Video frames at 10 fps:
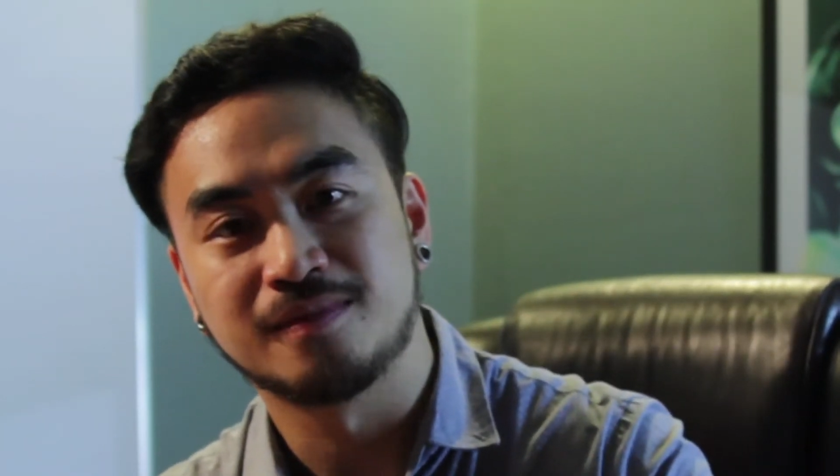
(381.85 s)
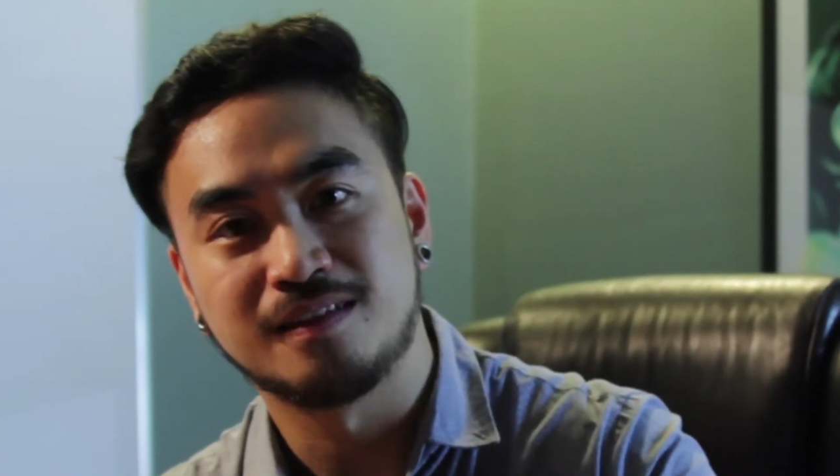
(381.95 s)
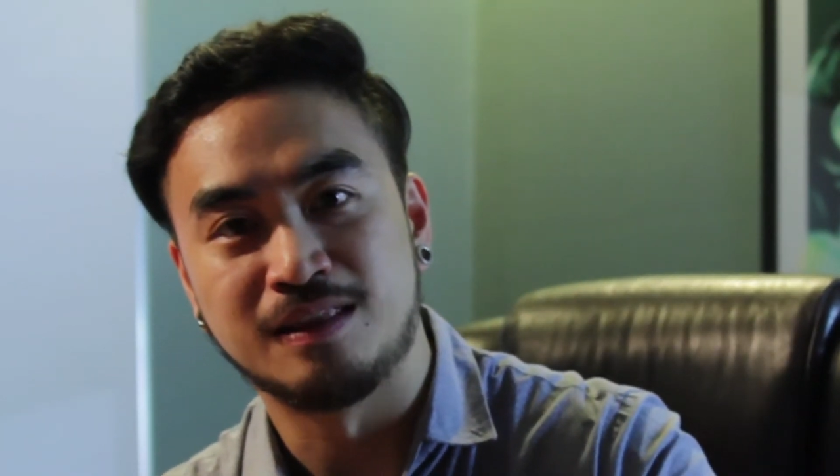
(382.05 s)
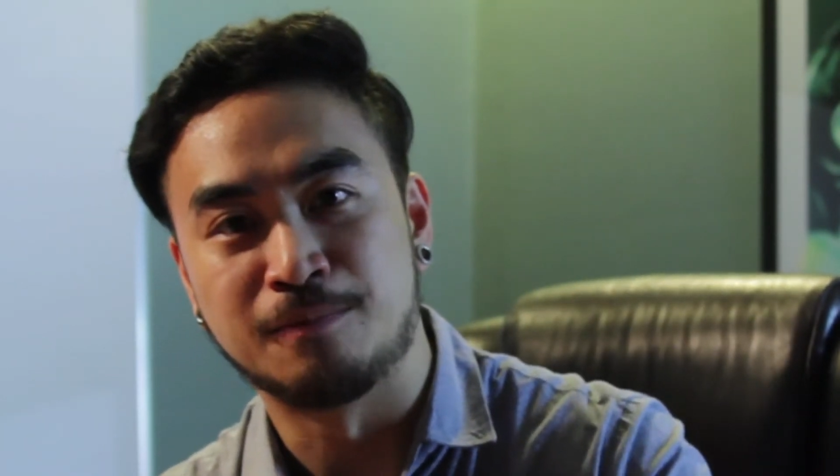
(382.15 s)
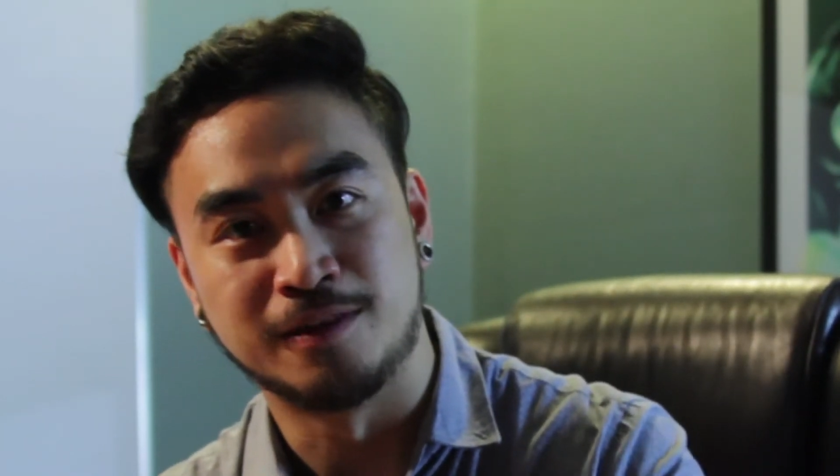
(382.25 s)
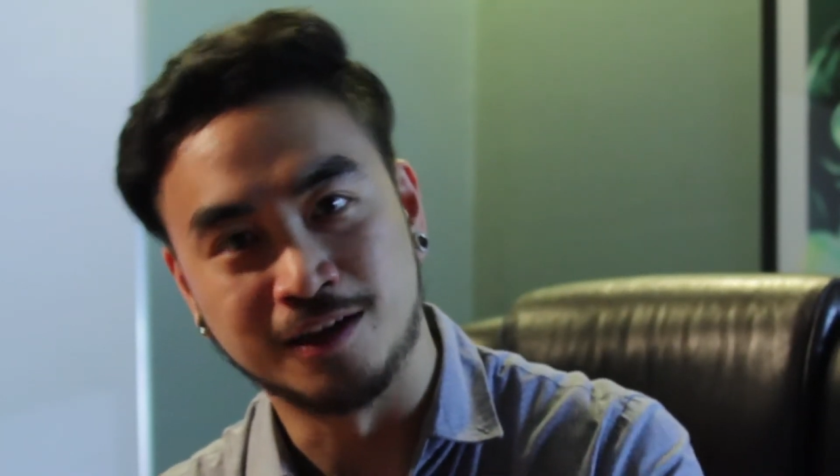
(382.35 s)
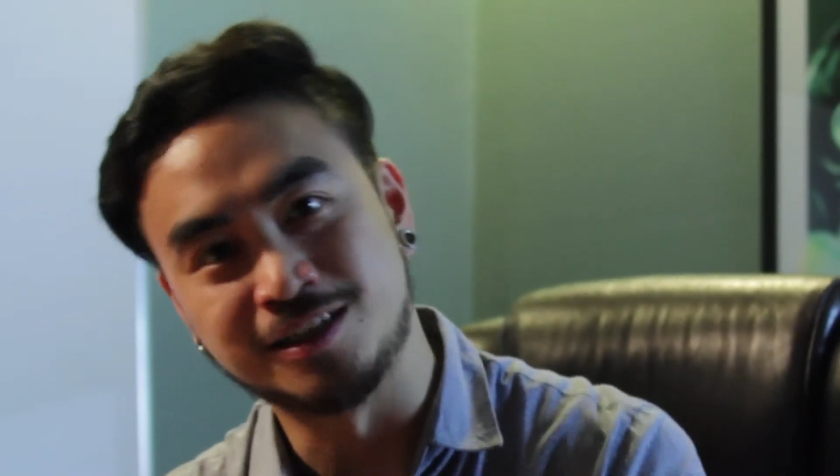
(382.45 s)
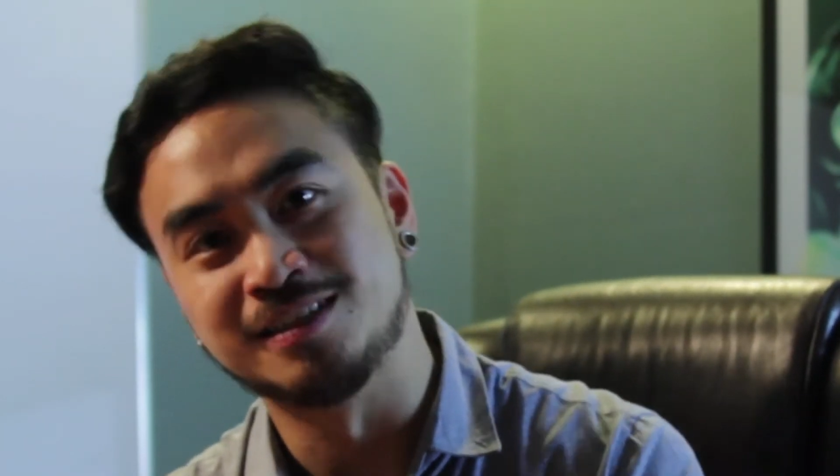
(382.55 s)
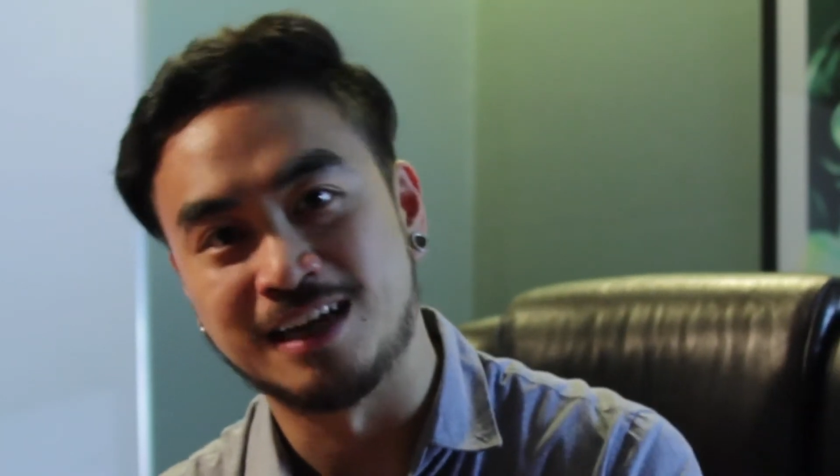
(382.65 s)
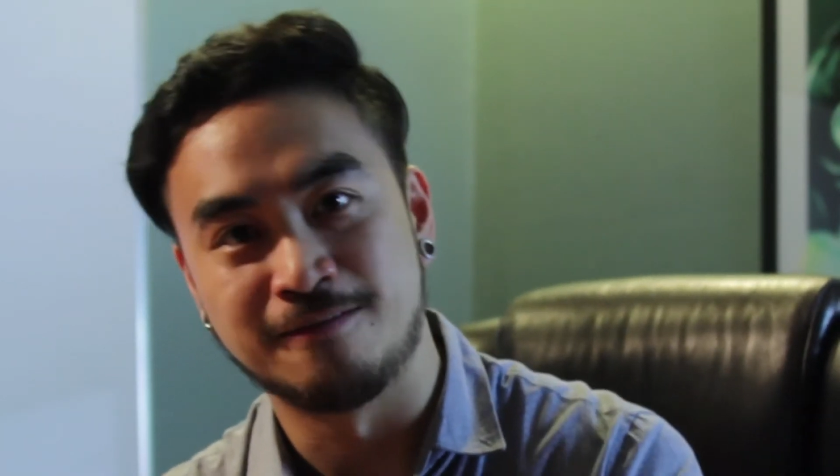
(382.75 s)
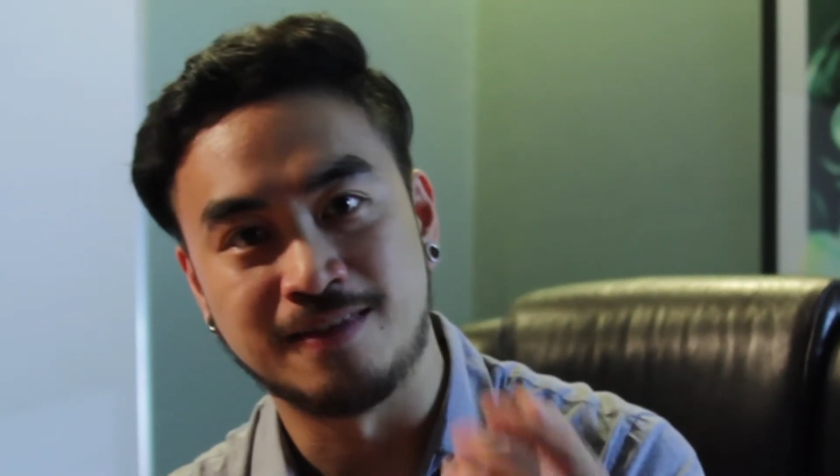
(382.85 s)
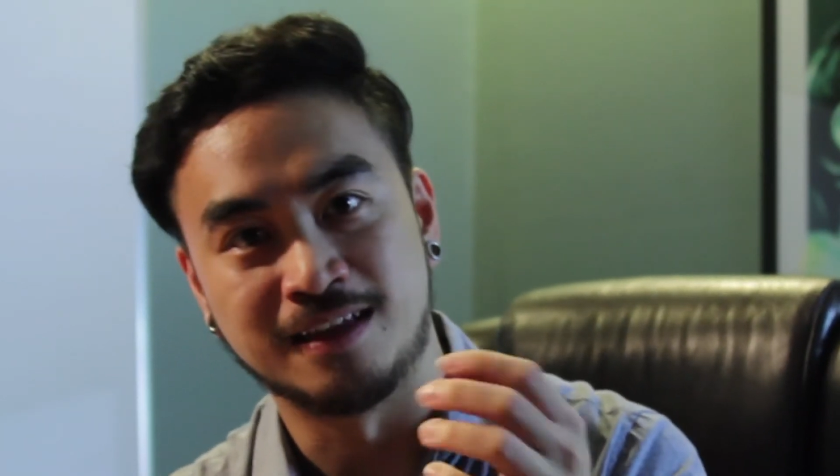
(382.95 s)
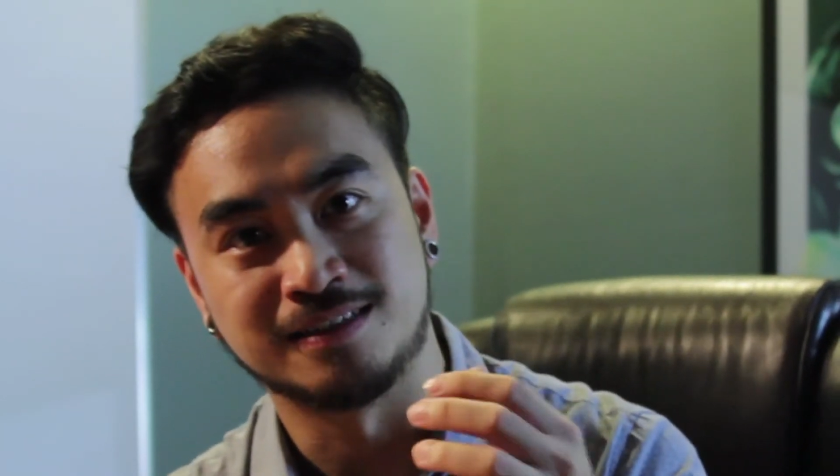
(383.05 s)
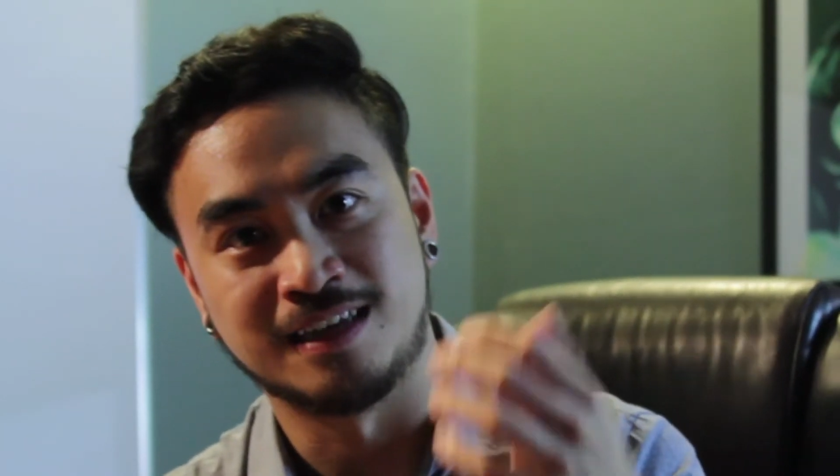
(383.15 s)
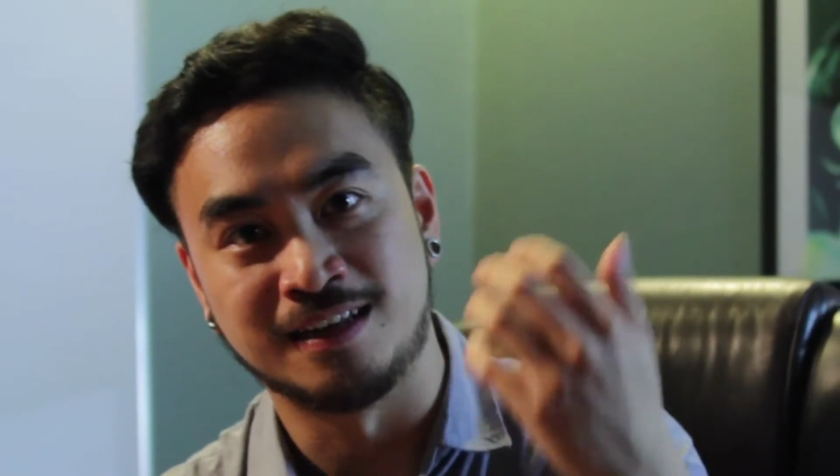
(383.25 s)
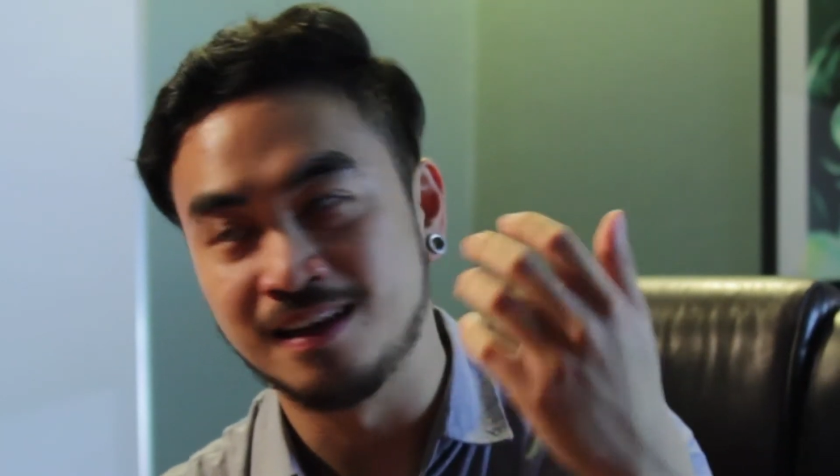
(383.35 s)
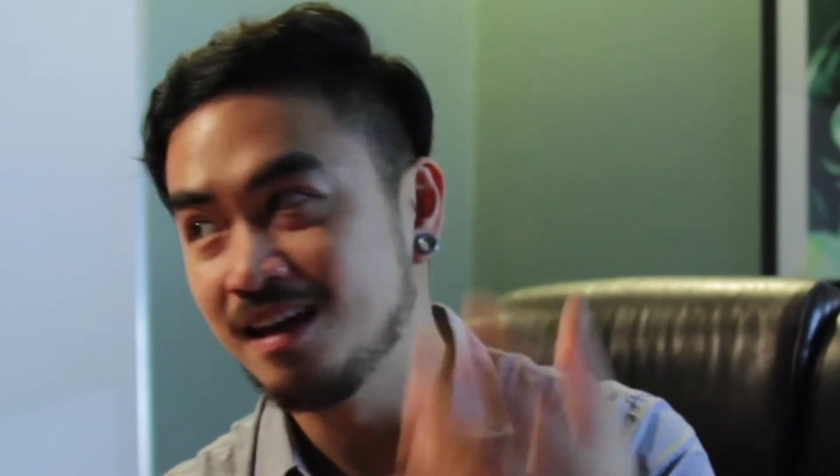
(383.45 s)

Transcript: in the production side of things, and